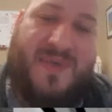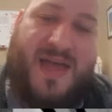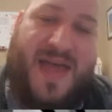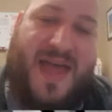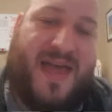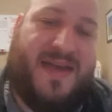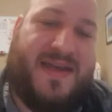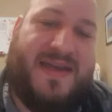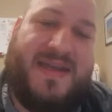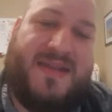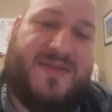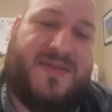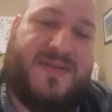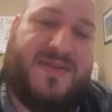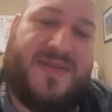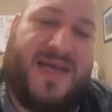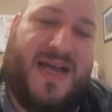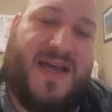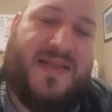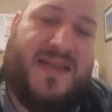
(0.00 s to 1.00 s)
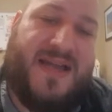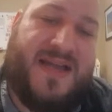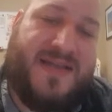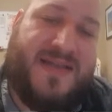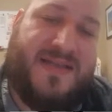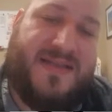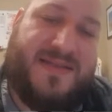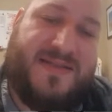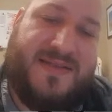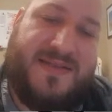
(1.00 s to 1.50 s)
adding in those
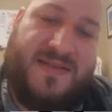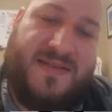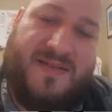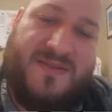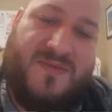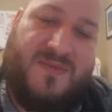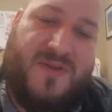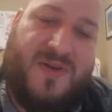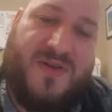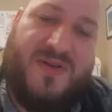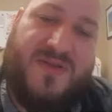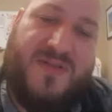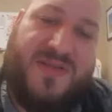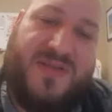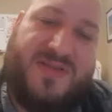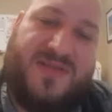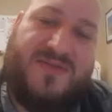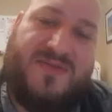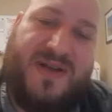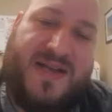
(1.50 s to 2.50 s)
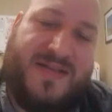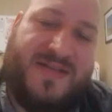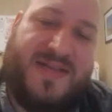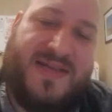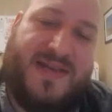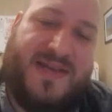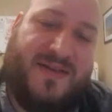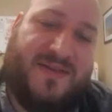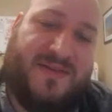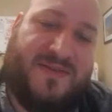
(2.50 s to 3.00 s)
highlights, working on this
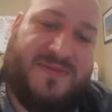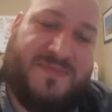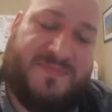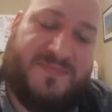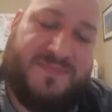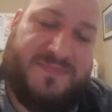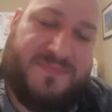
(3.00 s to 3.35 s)
grayscale,